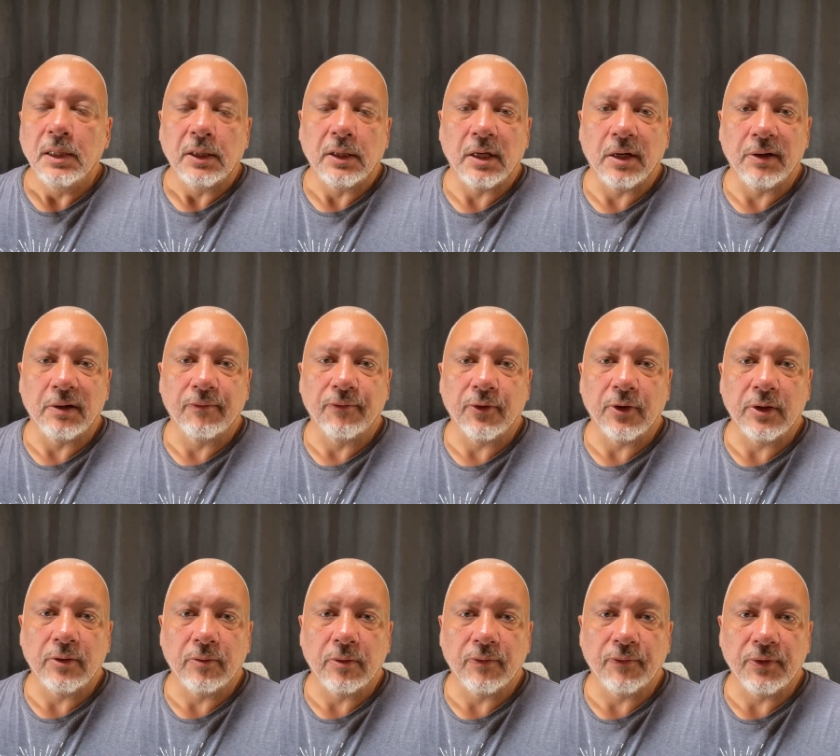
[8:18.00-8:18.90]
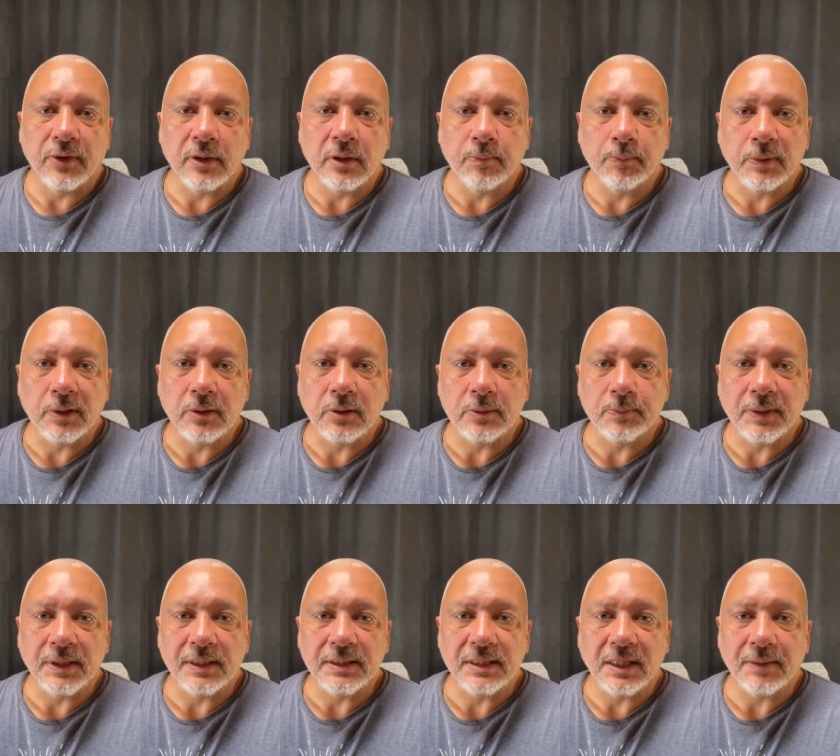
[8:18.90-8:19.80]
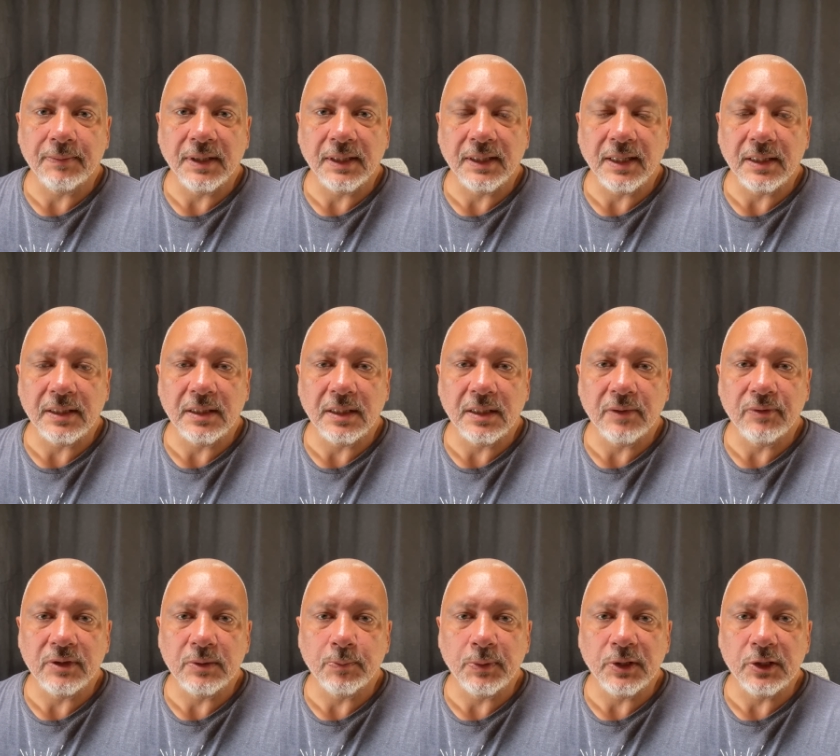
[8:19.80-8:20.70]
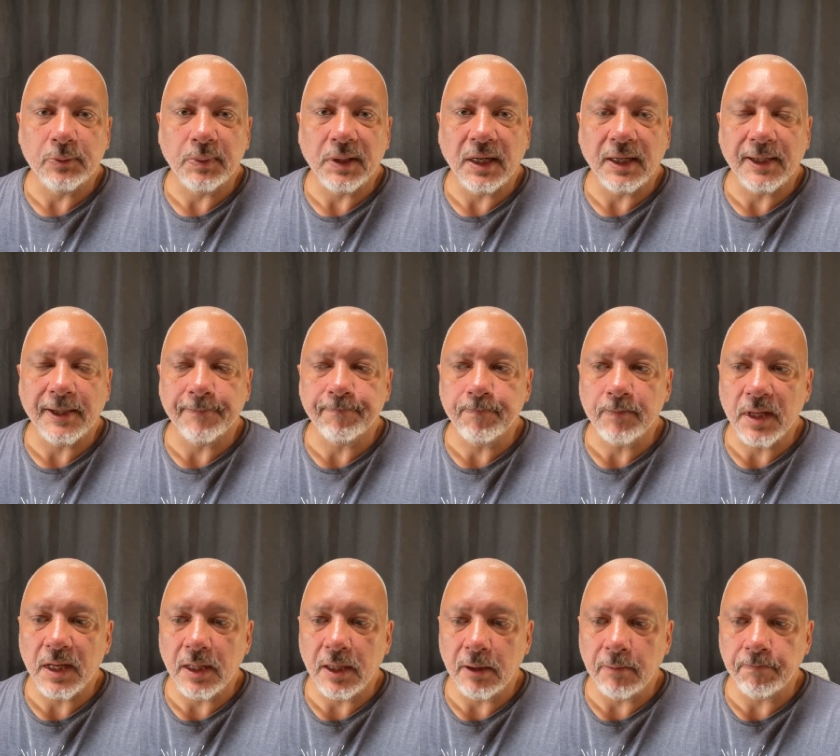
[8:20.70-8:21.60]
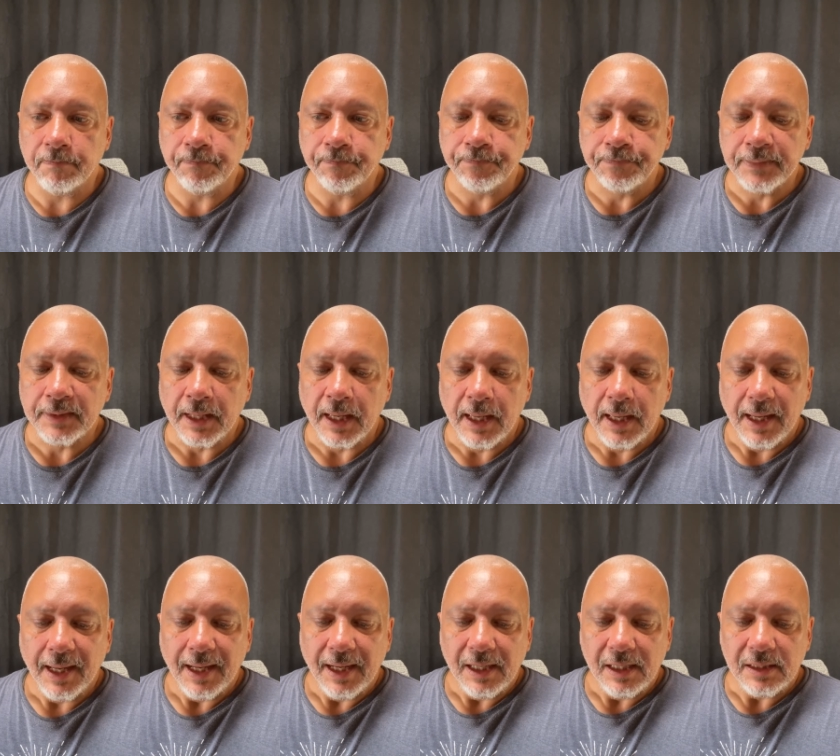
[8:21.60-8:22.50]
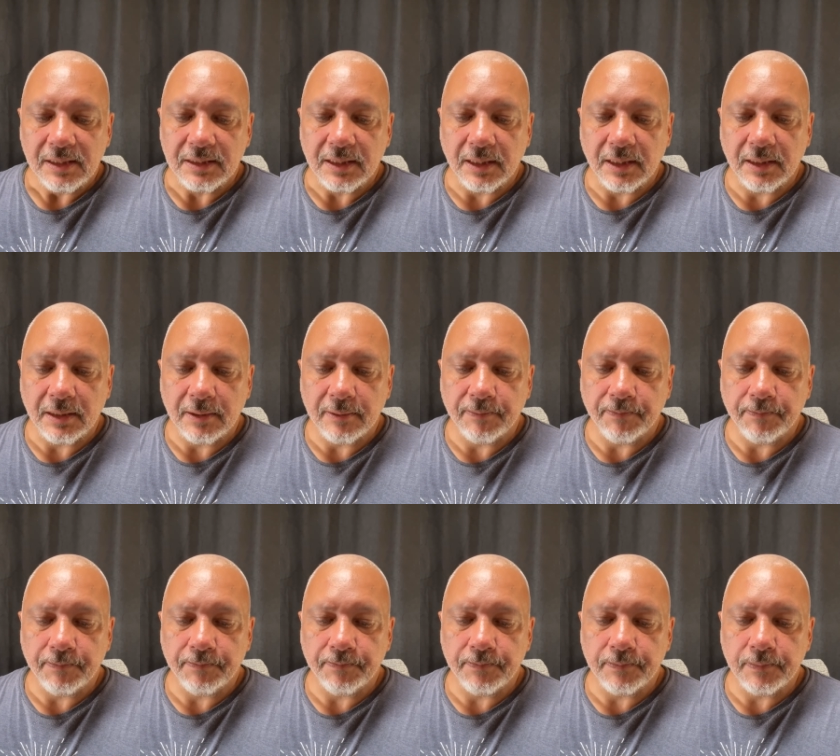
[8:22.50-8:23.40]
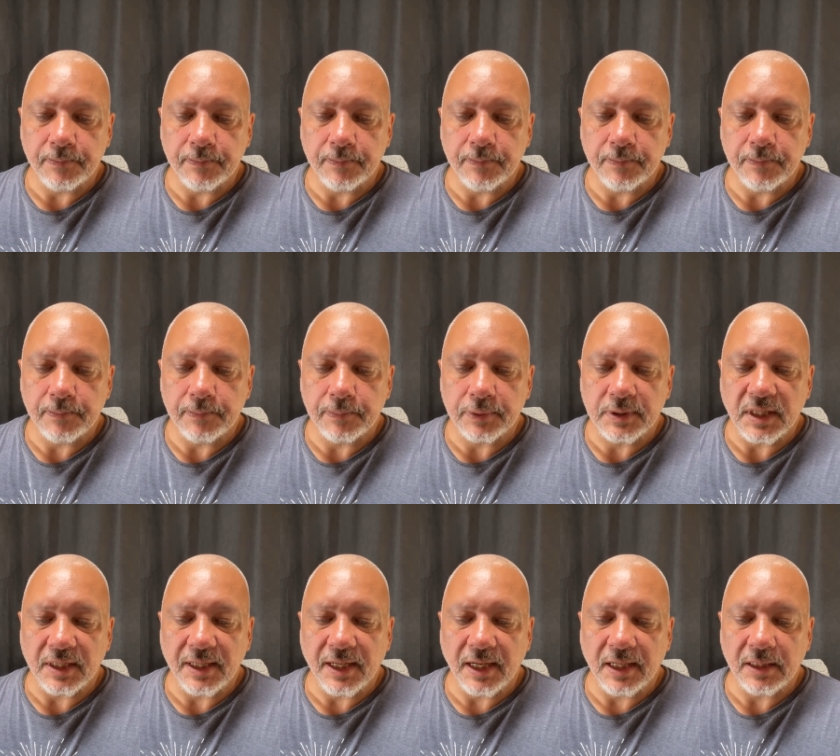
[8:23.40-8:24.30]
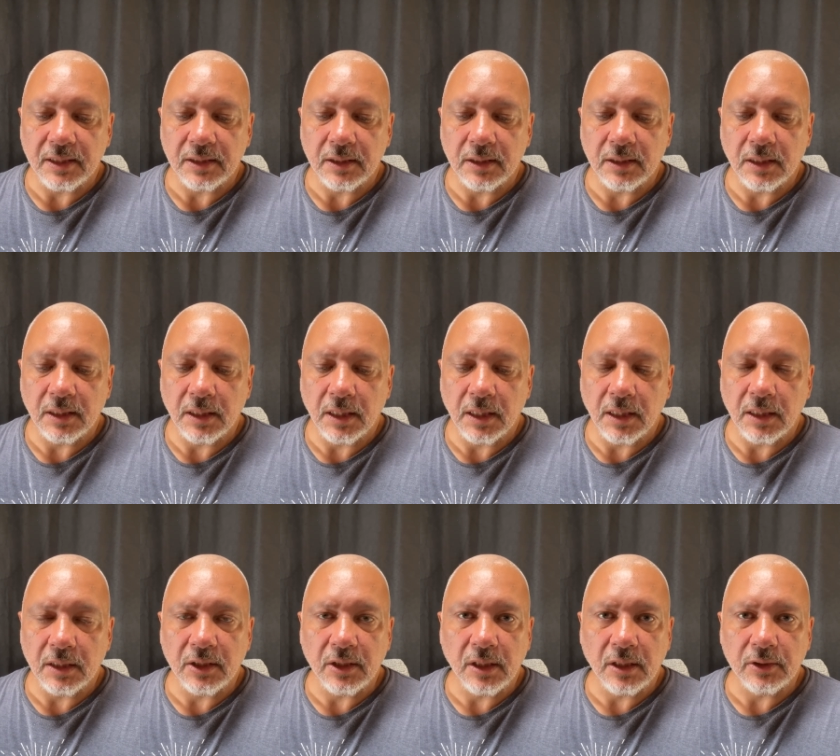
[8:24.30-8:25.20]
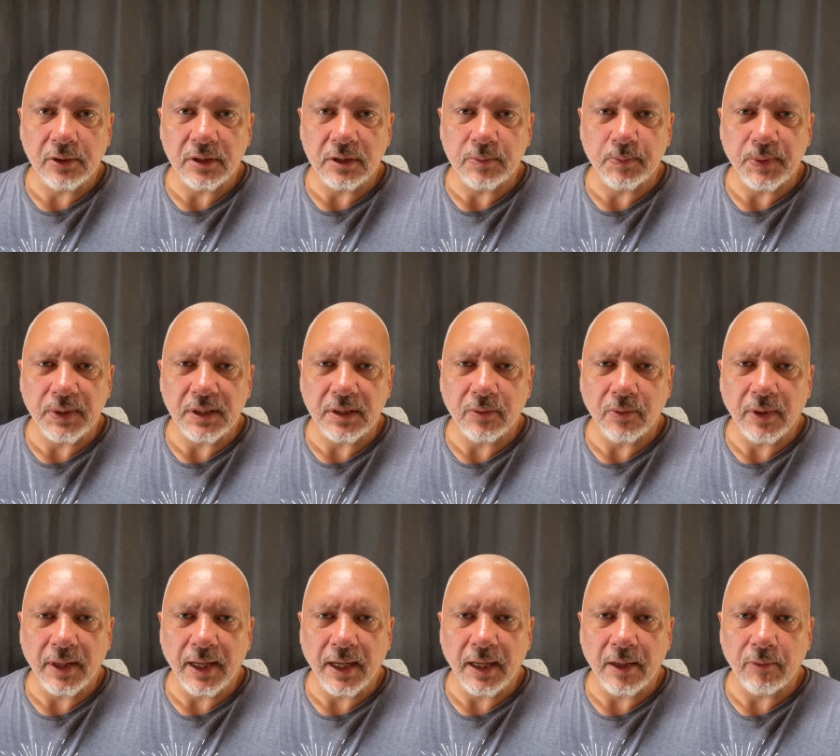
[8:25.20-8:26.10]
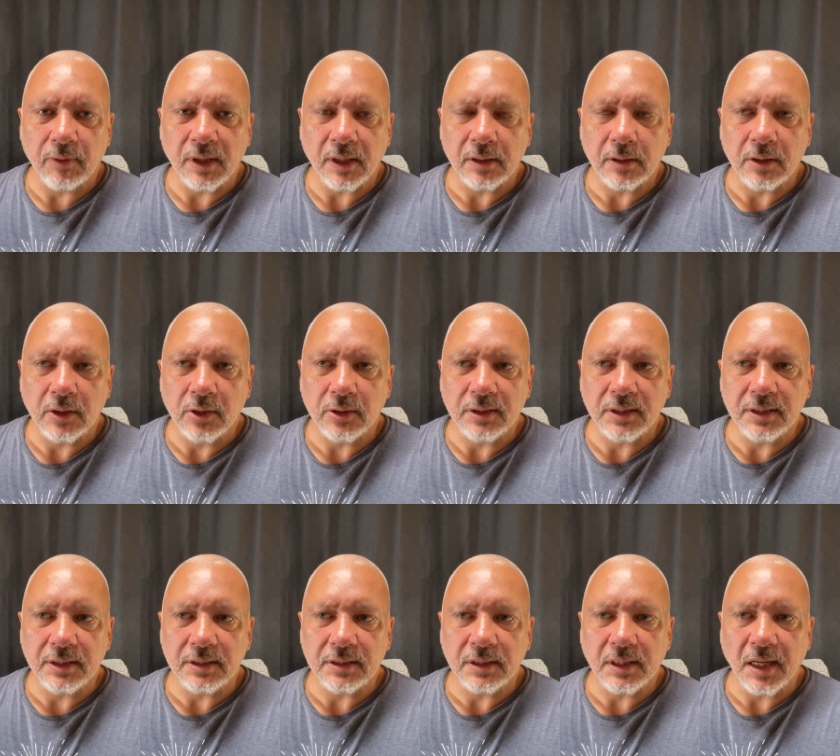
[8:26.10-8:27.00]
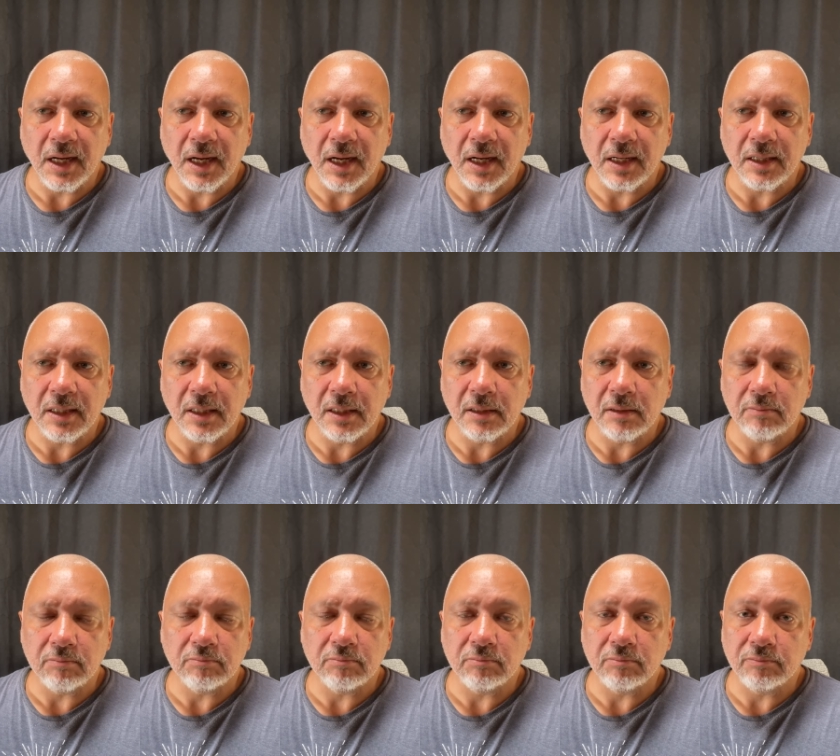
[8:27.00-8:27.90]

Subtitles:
going further afield, because by the time I get there, it's pitch black. Just be aware that loneliness can and